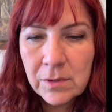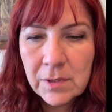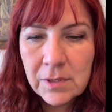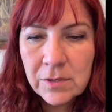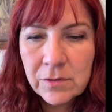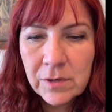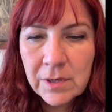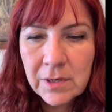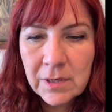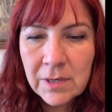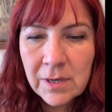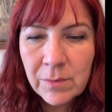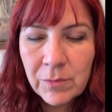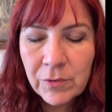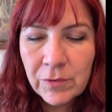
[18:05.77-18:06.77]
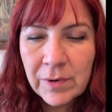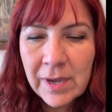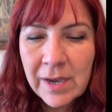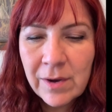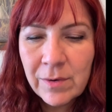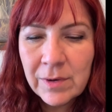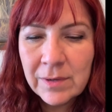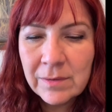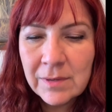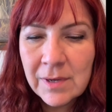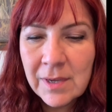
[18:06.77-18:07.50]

that he's trying to come through now.